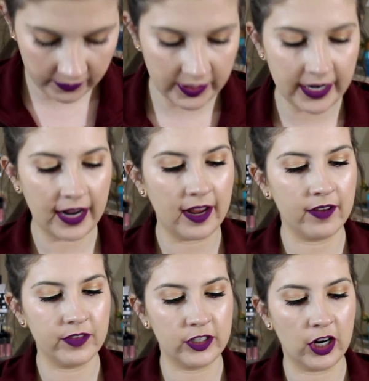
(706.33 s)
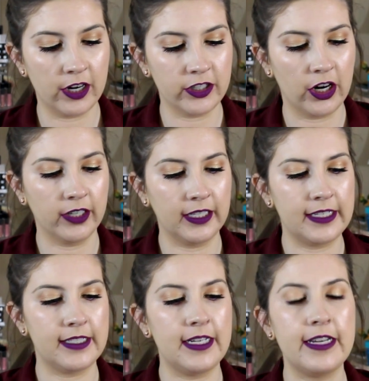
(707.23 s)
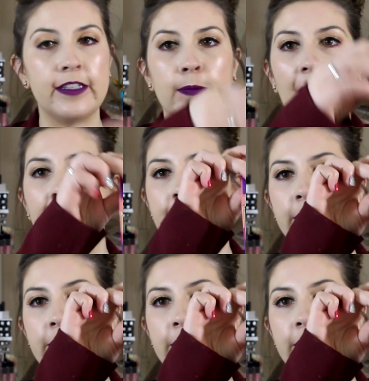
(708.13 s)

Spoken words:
Then I have the Tarte Tartlet Tease palette,